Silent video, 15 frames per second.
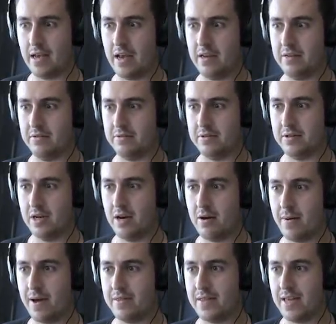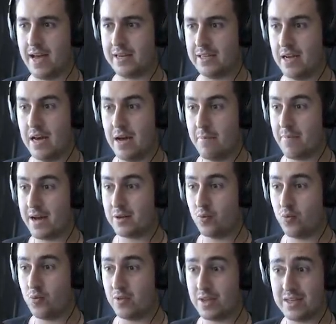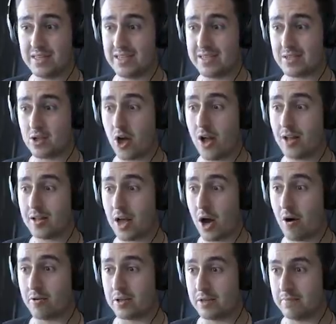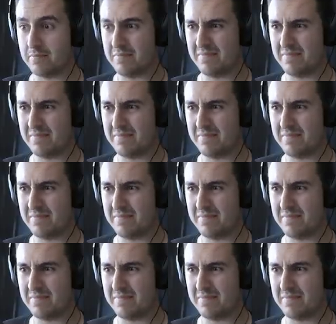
I don't know about that, but this is tall goat.